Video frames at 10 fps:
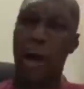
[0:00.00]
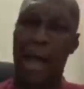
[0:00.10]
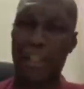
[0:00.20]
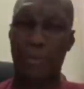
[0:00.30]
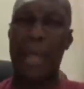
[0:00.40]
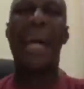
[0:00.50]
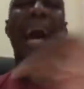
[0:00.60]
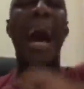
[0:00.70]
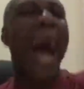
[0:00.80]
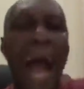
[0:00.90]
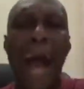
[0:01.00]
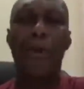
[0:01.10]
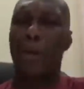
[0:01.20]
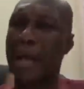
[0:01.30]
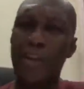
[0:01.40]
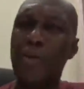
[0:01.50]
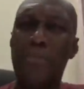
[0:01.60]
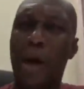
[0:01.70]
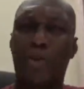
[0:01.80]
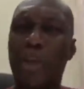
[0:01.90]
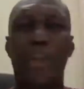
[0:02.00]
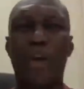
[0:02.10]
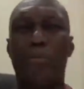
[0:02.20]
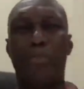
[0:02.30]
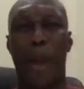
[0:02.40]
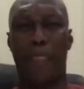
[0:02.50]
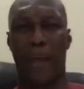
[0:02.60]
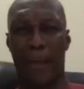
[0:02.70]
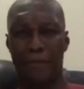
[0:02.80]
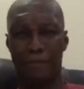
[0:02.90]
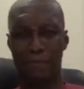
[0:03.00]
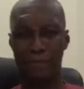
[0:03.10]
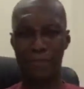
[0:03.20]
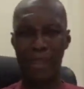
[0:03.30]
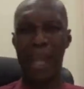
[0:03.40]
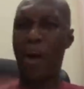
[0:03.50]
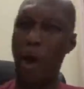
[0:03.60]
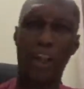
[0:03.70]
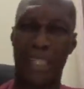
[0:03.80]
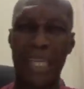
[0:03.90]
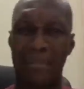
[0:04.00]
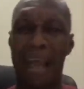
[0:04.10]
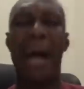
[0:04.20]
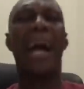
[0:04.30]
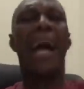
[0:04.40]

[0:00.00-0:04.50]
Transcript: your husband? How can you maltreat your brother or sister?